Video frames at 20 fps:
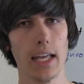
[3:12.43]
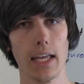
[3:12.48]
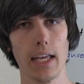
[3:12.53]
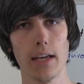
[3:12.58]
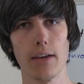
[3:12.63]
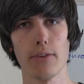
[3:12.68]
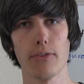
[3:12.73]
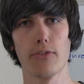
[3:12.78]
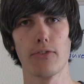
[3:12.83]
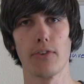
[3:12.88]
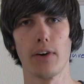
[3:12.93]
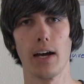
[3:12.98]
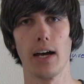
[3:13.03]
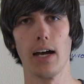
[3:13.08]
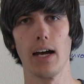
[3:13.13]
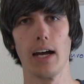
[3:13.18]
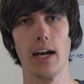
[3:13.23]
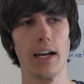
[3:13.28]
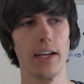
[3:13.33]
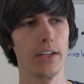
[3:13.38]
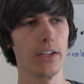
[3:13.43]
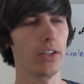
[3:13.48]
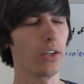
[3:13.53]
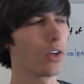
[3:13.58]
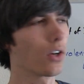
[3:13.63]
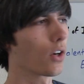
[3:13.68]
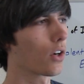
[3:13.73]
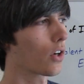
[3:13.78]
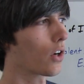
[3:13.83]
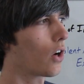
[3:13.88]
if
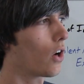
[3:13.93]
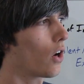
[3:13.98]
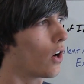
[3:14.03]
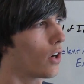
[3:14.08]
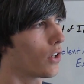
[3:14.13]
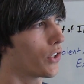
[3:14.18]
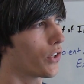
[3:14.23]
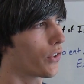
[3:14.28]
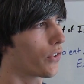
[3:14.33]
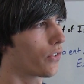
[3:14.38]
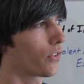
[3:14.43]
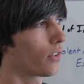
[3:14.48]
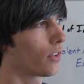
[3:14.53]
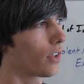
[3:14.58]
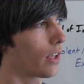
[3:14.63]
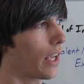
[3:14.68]
your car just